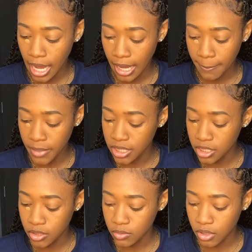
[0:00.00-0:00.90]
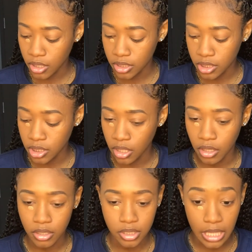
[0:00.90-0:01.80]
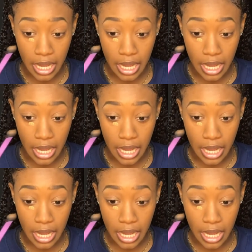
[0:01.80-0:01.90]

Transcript: I mix the two concealers